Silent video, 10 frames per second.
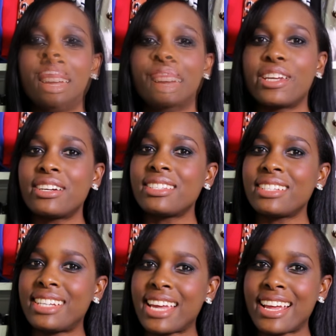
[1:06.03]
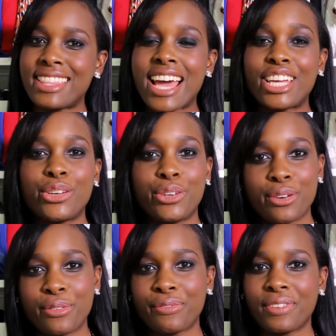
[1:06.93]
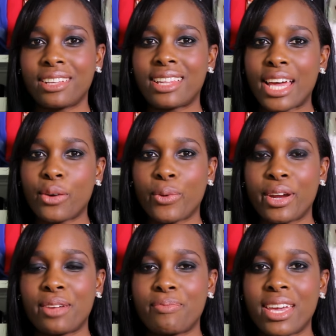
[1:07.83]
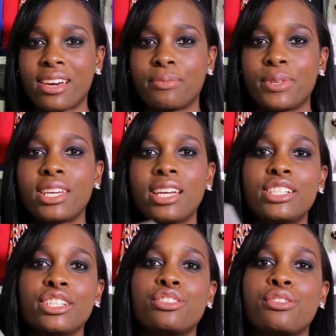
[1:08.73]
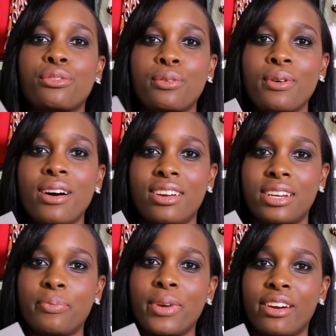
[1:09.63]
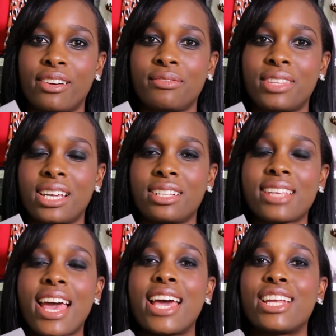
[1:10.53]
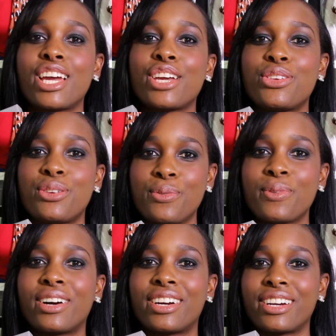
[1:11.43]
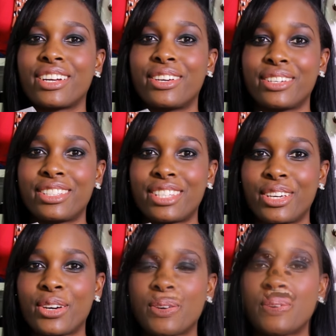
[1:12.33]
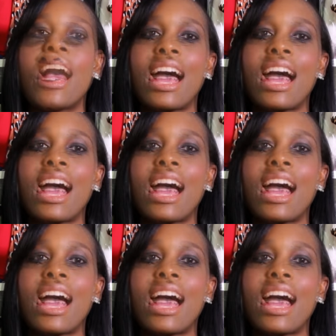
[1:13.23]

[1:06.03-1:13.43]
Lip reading: If there's a day that you don't feel like wearing makeup, you can just throw on a pair of these and you are good to go.